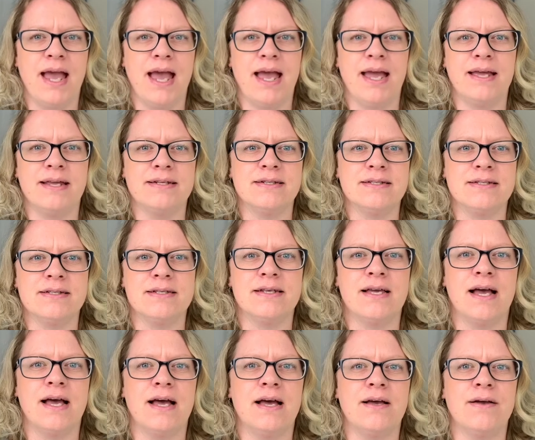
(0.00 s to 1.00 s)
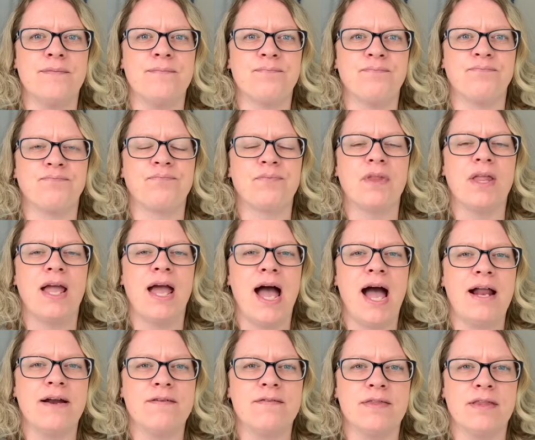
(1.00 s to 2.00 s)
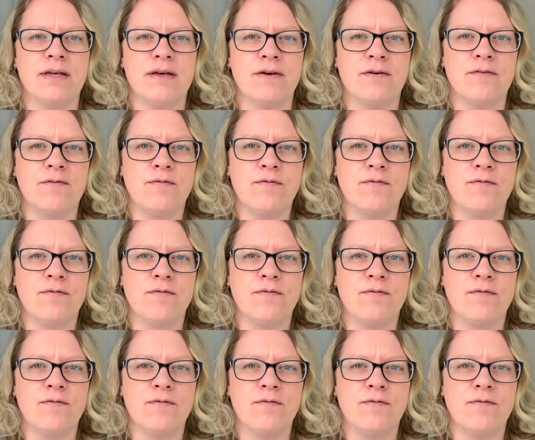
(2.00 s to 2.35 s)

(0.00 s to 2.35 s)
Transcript: and out of the